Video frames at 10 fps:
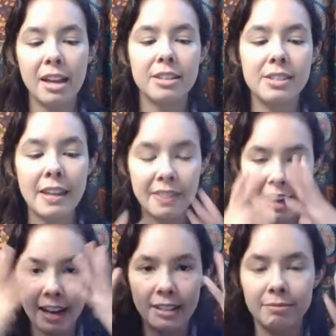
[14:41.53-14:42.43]
Set
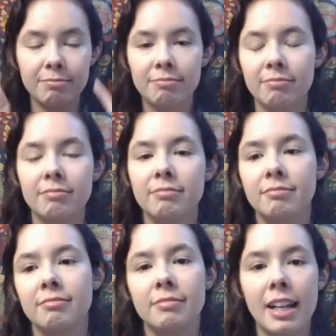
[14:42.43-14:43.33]
that,
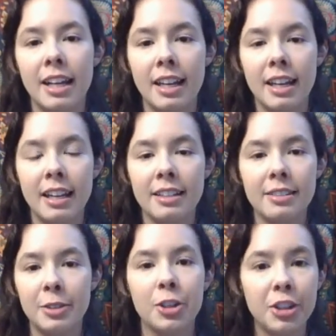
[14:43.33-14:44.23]

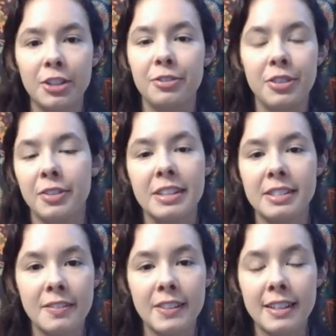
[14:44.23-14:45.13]
and you're good for the
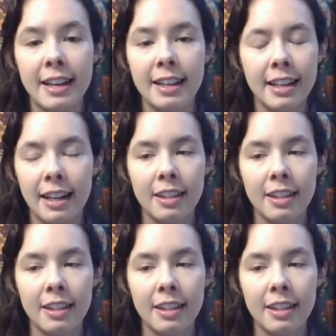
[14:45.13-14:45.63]
rest of the day.